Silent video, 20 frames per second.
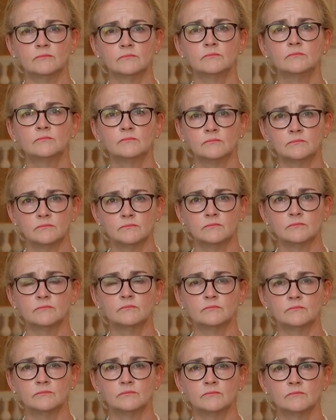
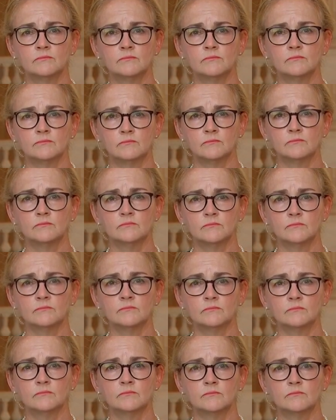
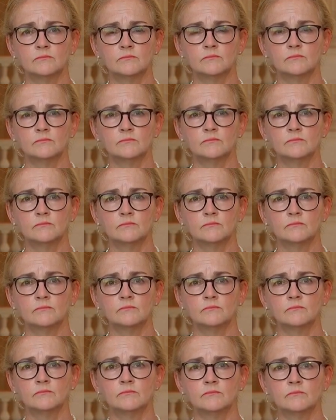
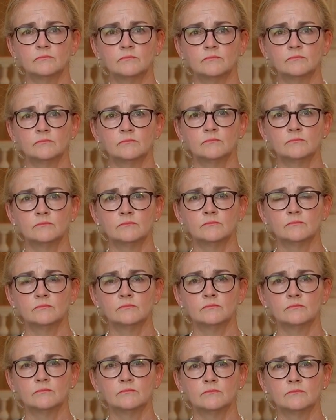
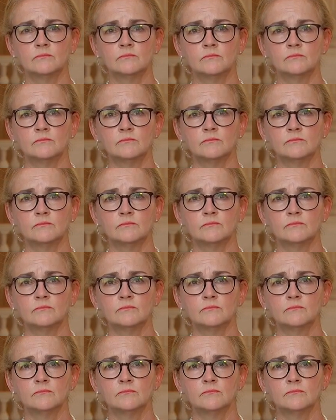
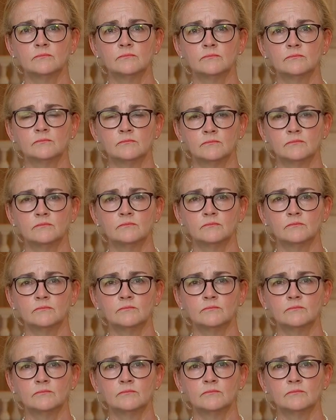
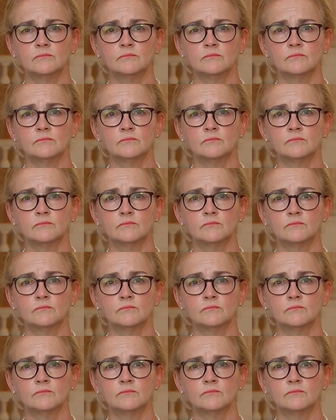This person isn't speaking.